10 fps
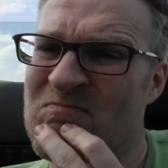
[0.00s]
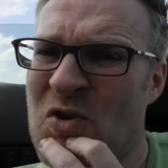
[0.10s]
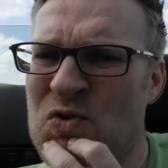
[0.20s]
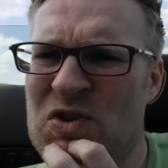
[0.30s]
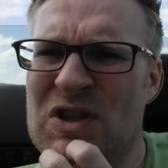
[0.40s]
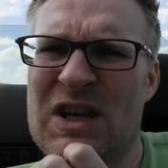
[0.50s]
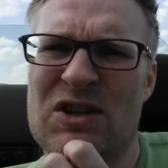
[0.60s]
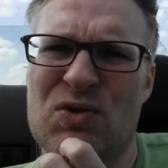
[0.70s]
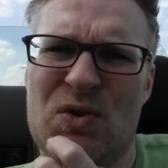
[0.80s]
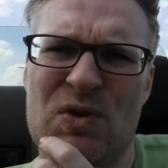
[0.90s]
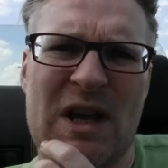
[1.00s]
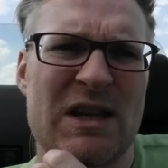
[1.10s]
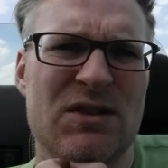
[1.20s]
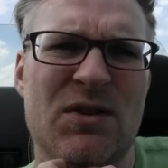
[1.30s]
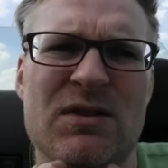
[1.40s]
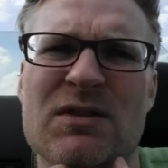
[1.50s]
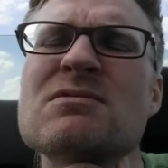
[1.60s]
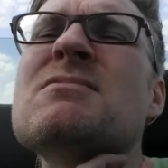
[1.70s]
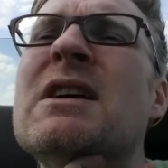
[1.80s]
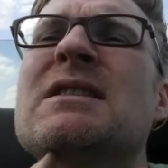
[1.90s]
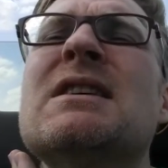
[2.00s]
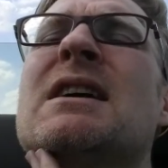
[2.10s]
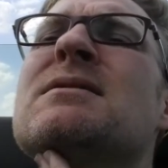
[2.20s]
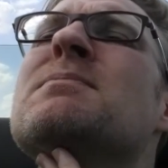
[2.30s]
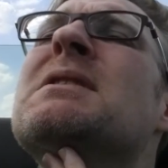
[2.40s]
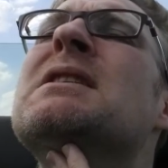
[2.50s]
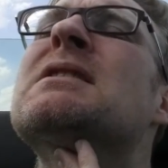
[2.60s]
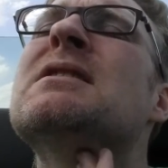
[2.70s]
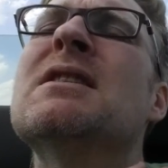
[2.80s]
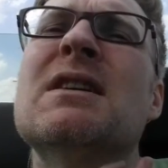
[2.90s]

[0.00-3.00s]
considering Jean-Luc has been